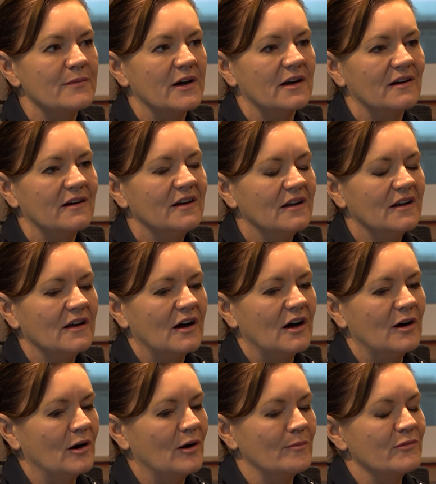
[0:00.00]
but
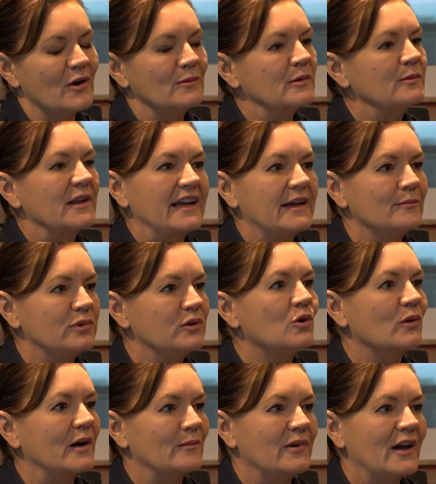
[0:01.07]
I'm probably
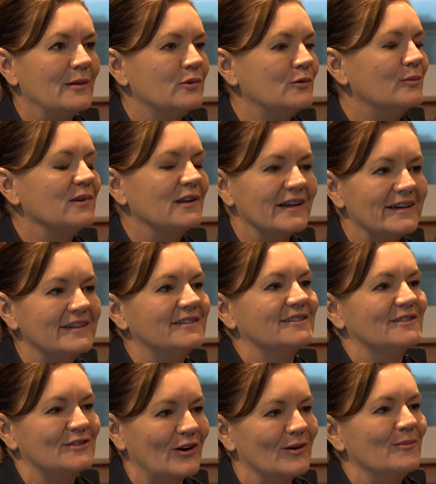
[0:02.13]
imploring people,
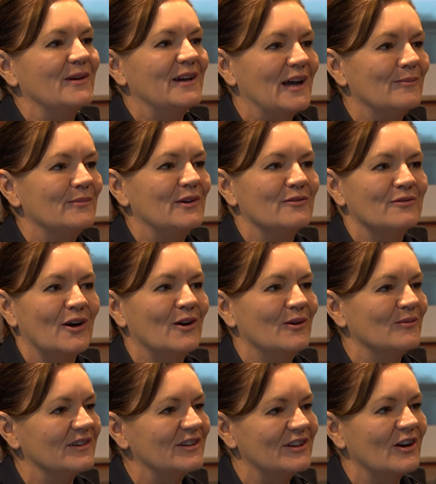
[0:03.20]
please don't pick up your
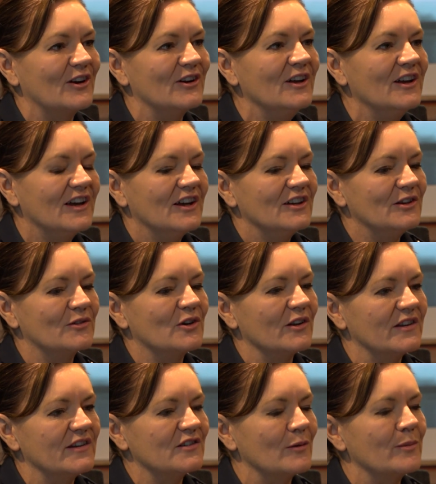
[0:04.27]
phone. You know, you've got
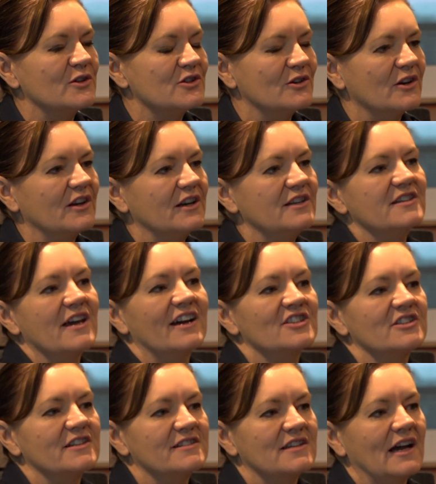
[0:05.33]
this opportunity to
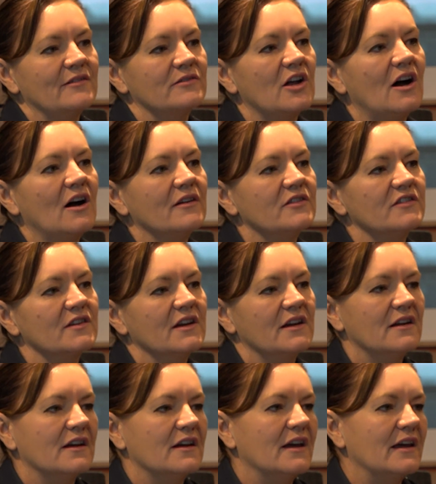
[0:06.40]
actually save lives.
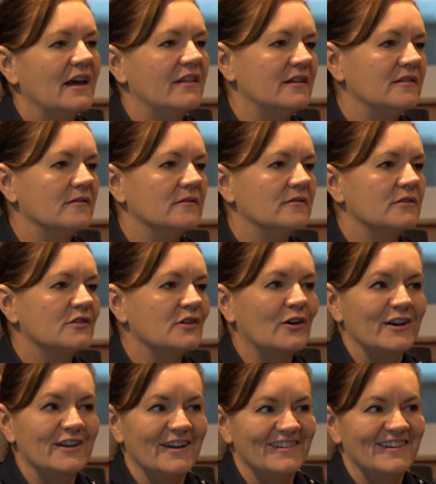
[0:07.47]
And then,
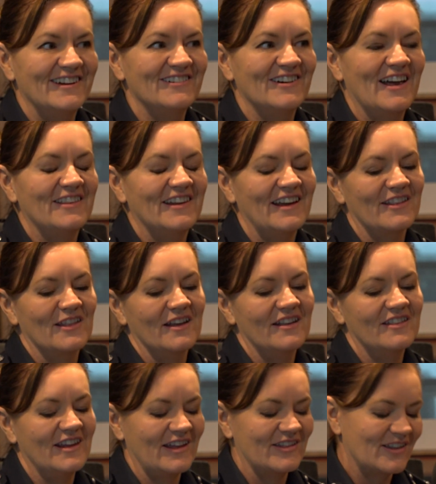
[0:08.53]
Sorry, Neil. And the
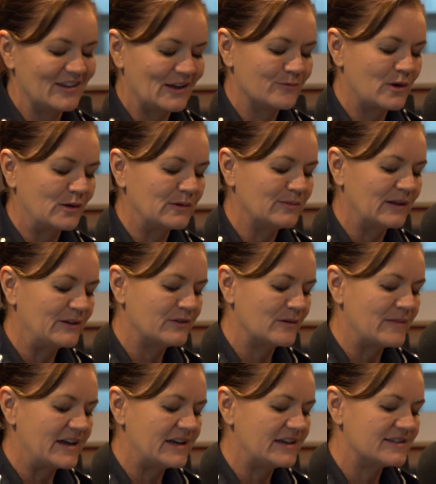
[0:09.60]
other thing probably for
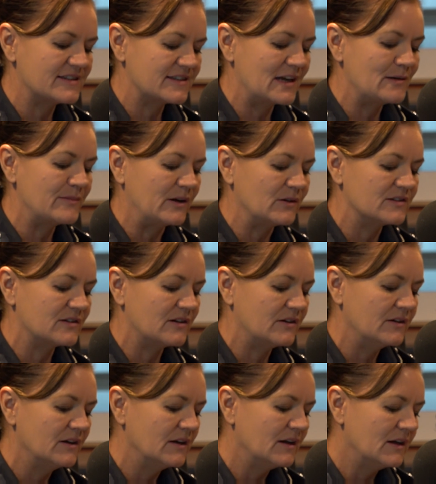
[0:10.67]
me is seatbelts. So